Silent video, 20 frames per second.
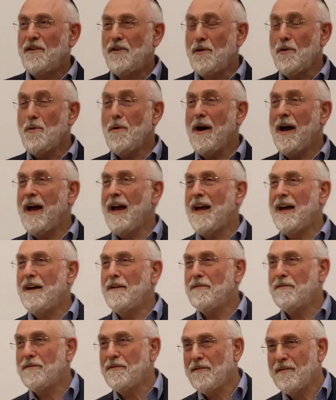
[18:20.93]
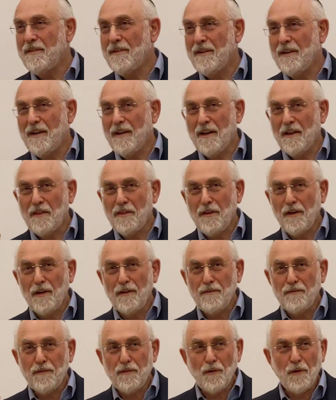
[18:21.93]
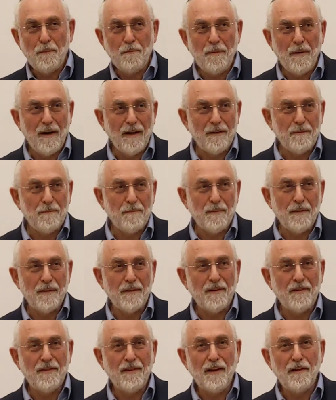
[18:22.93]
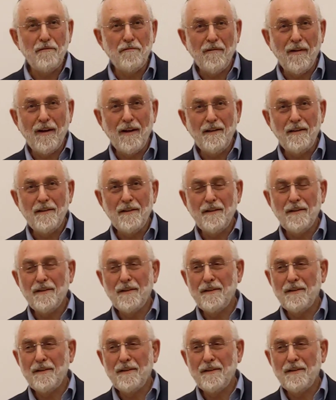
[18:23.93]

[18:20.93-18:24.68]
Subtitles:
You have a third floor apartment, is that right?